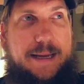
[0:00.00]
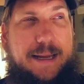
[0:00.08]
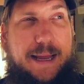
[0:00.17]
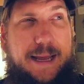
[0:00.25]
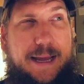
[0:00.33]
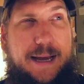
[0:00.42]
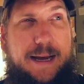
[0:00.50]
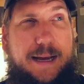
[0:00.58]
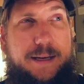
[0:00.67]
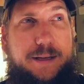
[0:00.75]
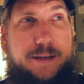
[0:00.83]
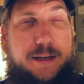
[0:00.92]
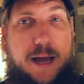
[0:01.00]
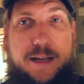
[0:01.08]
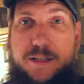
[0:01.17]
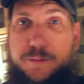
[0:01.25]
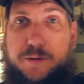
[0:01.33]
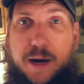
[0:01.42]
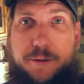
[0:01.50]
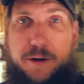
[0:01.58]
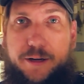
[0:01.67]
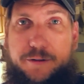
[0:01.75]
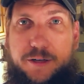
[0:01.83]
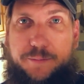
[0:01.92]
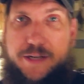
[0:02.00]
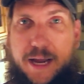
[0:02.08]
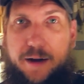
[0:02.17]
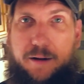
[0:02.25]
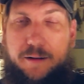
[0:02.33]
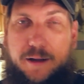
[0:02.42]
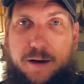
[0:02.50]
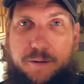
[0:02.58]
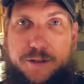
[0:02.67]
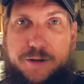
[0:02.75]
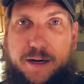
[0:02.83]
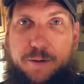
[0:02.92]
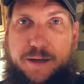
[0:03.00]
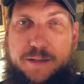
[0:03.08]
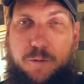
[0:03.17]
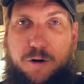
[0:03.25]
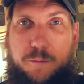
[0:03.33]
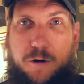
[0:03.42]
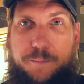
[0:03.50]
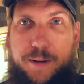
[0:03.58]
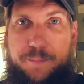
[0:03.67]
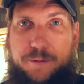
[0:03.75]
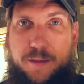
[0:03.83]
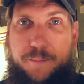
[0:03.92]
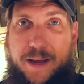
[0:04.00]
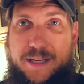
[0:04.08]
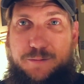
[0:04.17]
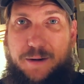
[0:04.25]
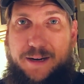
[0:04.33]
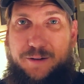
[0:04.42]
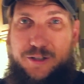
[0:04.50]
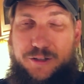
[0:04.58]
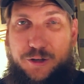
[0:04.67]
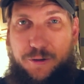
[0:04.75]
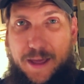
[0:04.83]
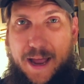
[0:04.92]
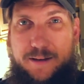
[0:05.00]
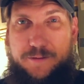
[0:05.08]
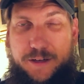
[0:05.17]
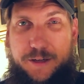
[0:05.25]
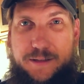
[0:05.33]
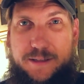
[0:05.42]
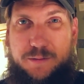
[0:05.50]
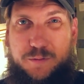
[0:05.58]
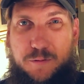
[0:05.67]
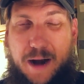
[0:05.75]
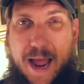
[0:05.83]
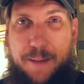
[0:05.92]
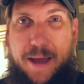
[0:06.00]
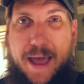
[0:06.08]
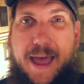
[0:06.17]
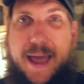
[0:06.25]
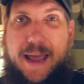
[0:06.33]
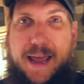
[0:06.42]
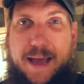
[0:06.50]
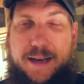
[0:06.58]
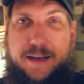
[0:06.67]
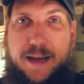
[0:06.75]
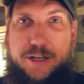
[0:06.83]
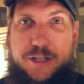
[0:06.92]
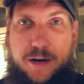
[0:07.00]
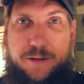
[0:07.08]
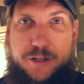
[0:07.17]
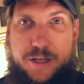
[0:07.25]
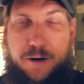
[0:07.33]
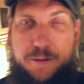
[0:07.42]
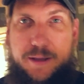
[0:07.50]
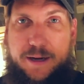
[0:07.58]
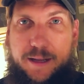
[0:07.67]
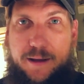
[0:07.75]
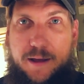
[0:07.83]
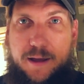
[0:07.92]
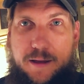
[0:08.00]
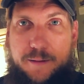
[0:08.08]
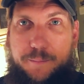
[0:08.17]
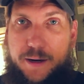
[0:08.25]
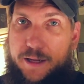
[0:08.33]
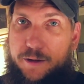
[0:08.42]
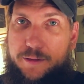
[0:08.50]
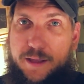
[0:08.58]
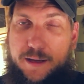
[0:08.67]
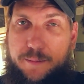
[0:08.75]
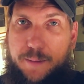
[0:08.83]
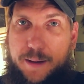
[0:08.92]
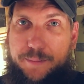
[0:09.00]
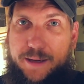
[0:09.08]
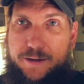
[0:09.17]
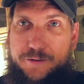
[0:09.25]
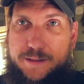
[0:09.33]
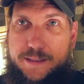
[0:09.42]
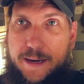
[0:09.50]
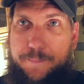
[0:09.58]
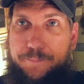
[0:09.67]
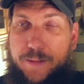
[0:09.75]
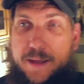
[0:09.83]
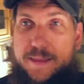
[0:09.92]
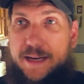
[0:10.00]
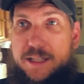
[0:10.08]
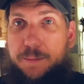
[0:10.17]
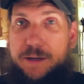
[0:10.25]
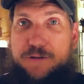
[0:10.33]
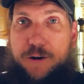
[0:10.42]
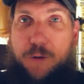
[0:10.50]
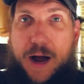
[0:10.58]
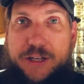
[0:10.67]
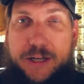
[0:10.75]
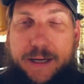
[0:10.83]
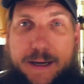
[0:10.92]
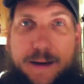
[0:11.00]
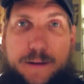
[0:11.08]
And subscribe to our YouTube channel. We're trying to reach more and more people, and the best way to do that is for you to subscribe and share the show with anybody you think might be interested. Thanks so much for watching.